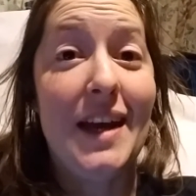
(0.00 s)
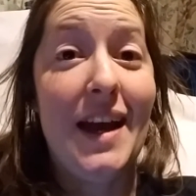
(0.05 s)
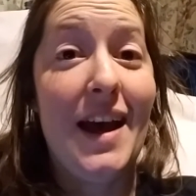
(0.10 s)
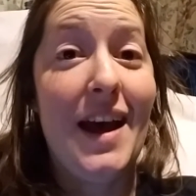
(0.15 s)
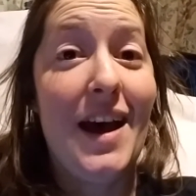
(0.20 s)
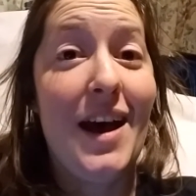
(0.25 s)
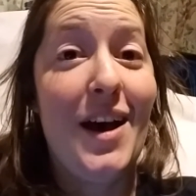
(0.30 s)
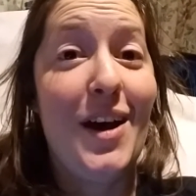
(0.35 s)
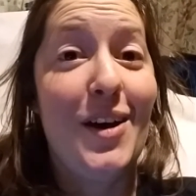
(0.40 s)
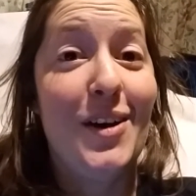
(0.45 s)

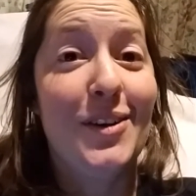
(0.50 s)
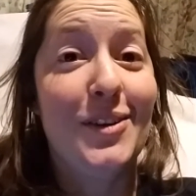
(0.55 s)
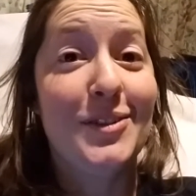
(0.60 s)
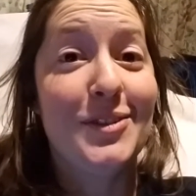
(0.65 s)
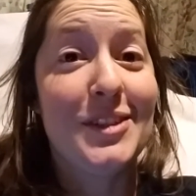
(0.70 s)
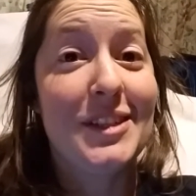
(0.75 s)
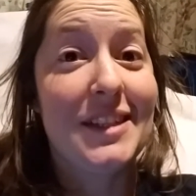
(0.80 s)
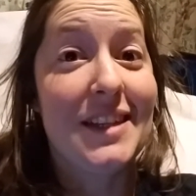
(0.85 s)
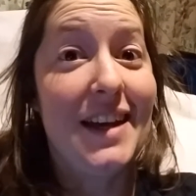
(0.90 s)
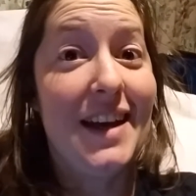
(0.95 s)

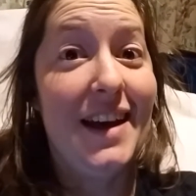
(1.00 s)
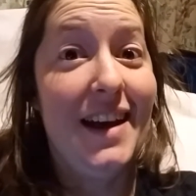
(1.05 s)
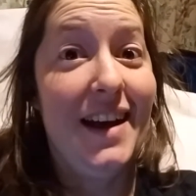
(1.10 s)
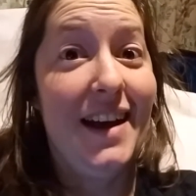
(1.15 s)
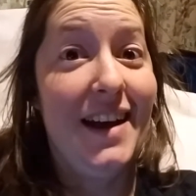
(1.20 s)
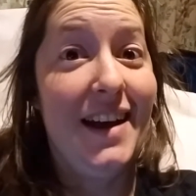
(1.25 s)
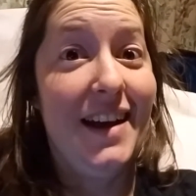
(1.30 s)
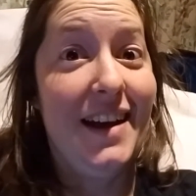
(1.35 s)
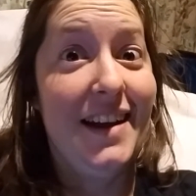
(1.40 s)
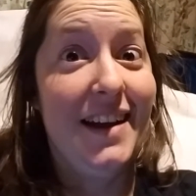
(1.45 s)

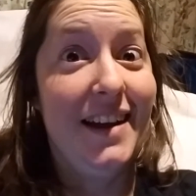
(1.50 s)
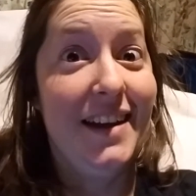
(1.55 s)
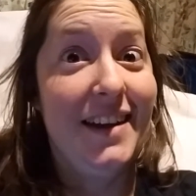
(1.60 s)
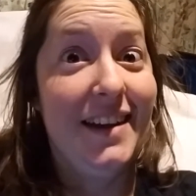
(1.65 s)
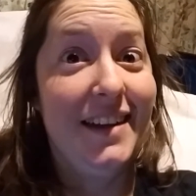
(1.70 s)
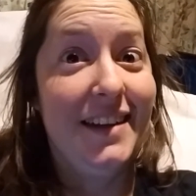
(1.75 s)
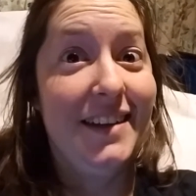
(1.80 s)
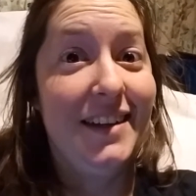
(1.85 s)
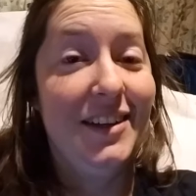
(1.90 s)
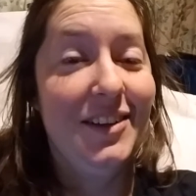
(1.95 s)

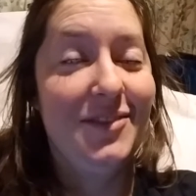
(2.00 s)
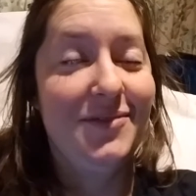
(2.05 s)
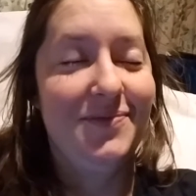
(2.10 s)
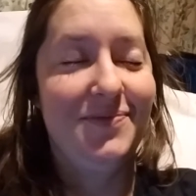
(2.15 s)
outside.